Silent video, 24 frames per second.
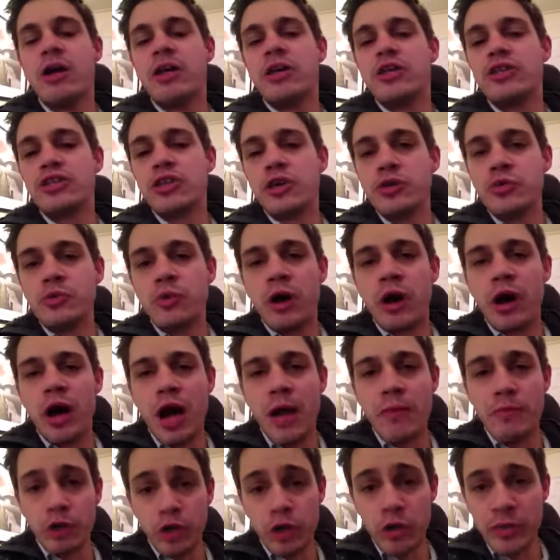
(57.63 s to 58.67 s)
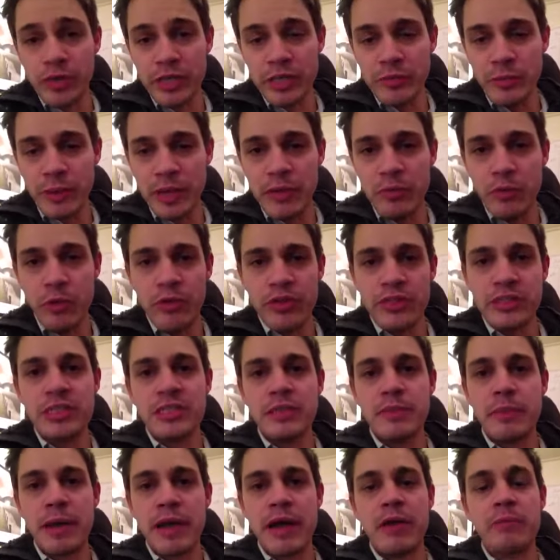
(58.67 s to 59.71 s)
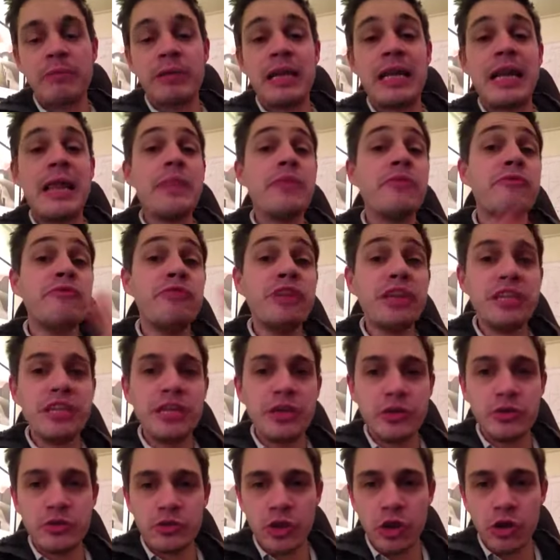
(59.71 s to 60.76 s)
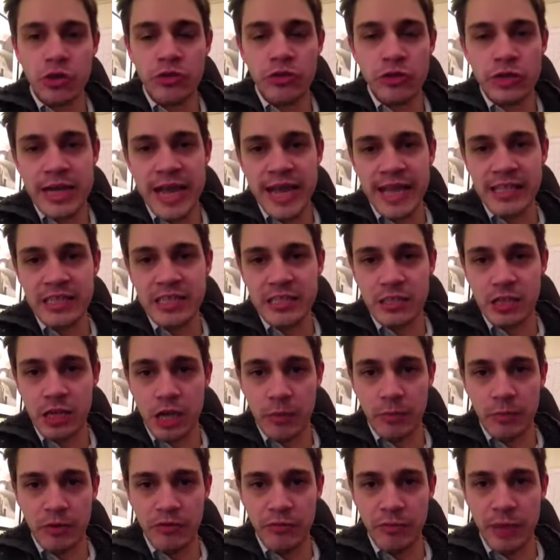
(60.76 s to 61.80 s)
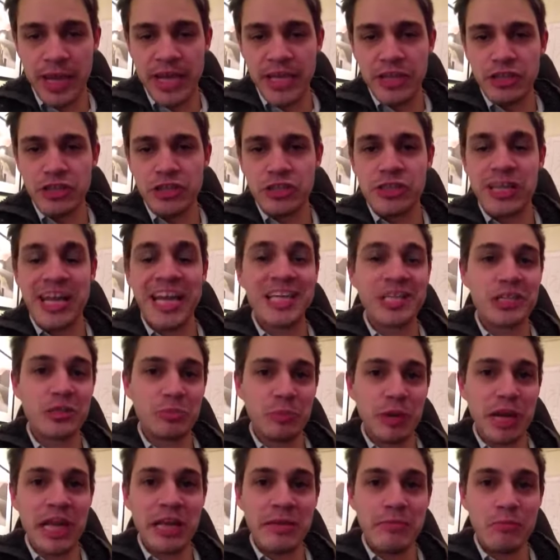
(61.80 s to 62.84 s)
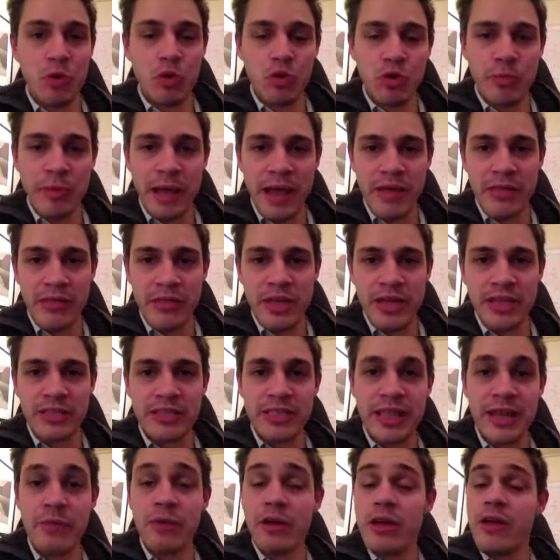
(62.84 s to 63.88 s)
So I'm not going to explain what this is about. I'm going to let the videos on the next couple of pages explain more about this. Now,